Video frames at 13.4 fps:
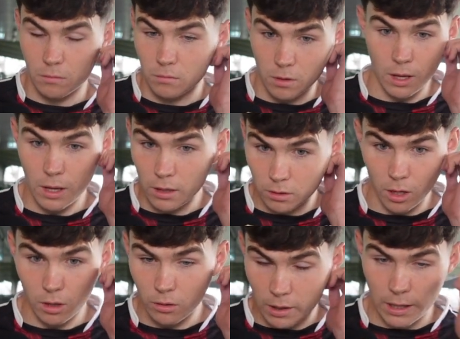Yeah,
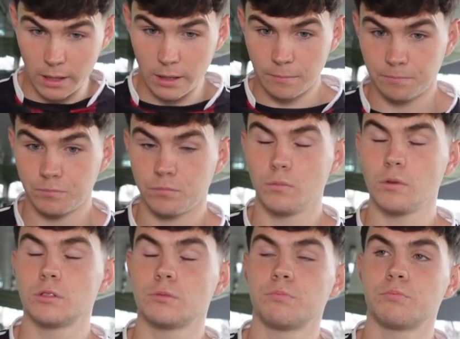no,
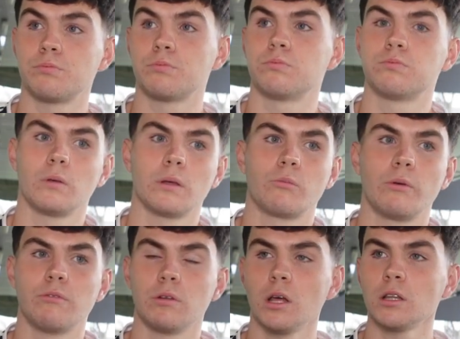
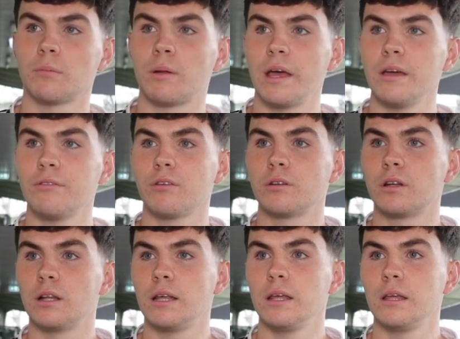we've a lot to play for in
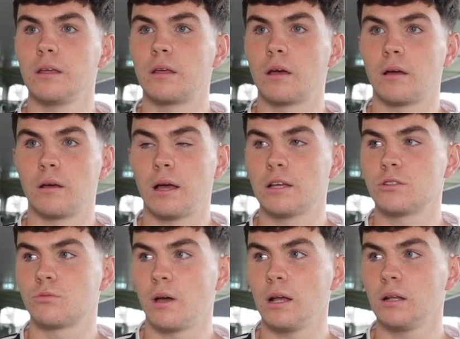the league
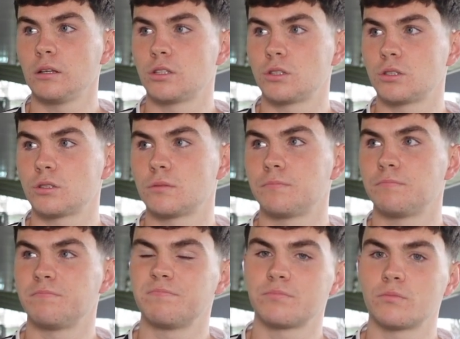as well. It's
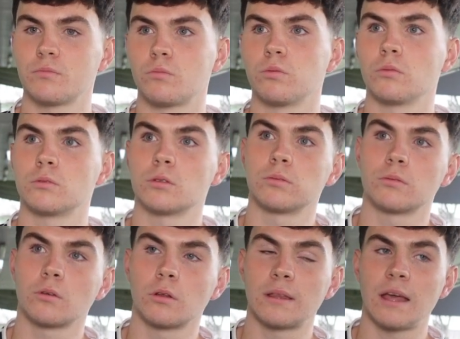
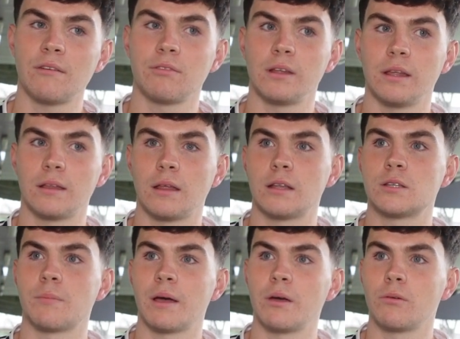definitely
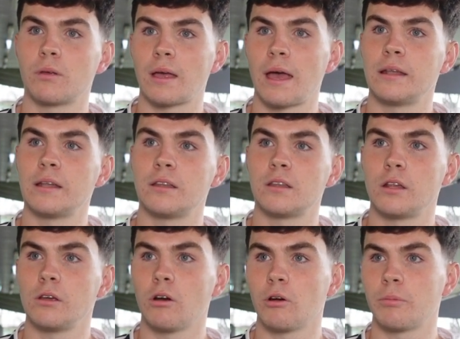about getting into
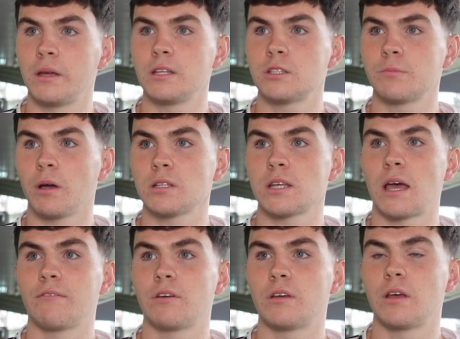the European spots,
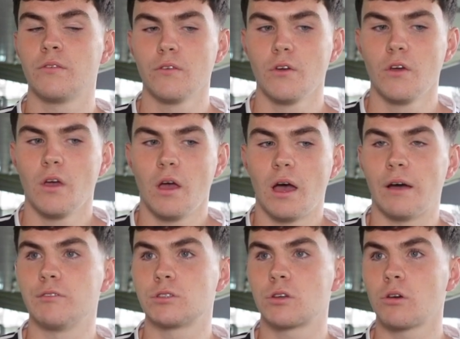have
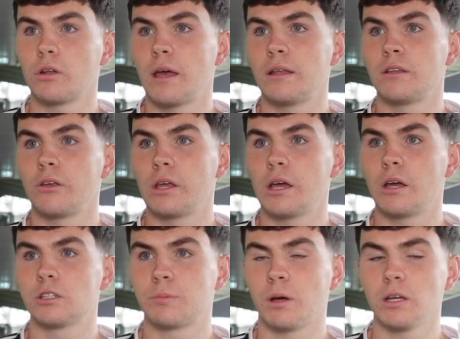as good an end to the
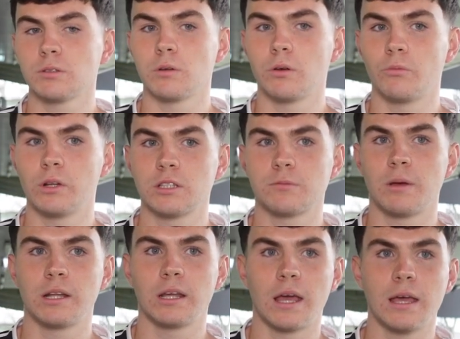year as possible and win as
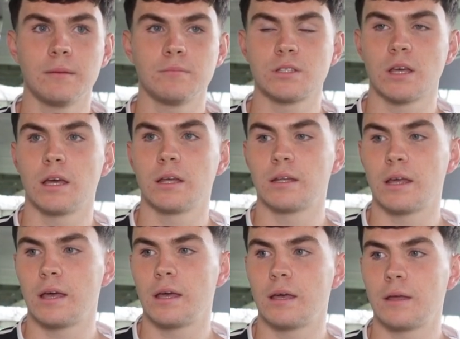many games. And
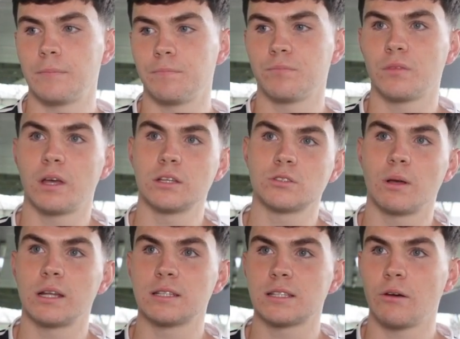as
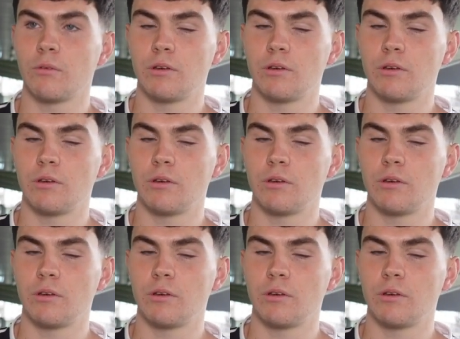well as that,